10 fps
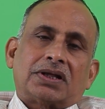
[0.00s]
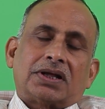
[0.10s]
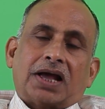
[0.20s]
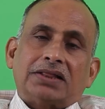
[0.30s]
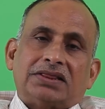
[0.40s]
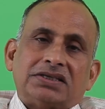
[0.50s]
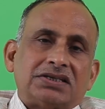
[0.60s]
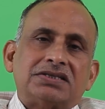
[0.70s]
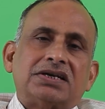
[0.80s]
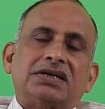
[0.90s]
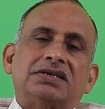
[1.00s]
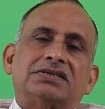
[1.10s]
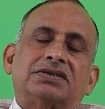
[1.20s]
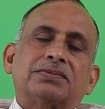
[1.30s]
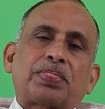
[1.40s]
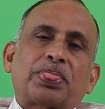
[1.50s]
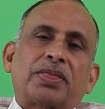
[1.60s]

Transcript: And this is the reason